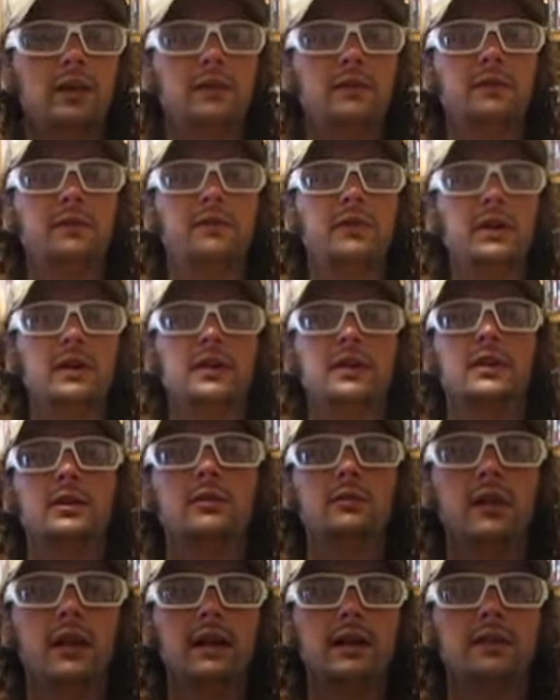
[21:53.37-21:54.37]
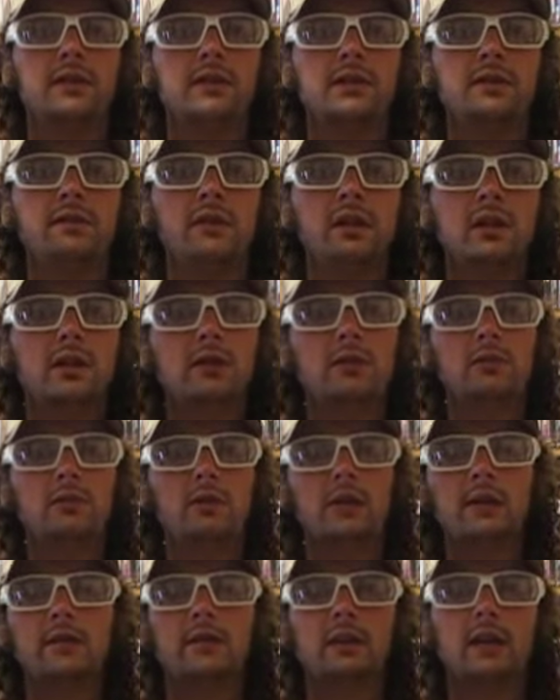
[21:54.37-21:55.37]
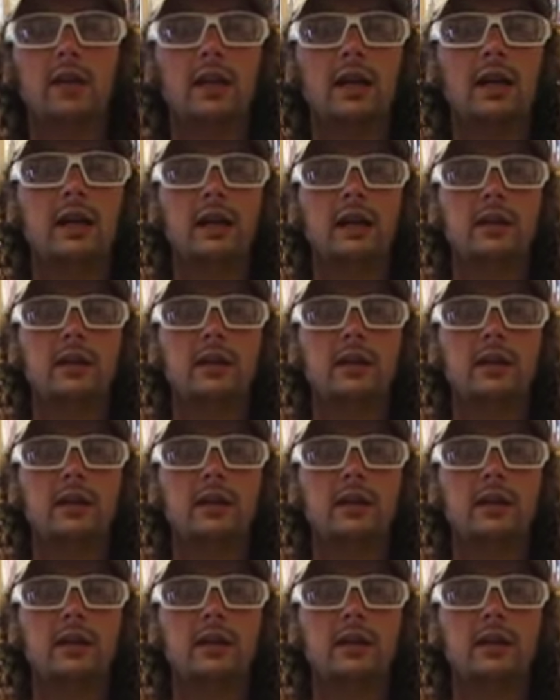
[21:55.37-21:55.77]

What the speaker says: you liked this video, leave a like.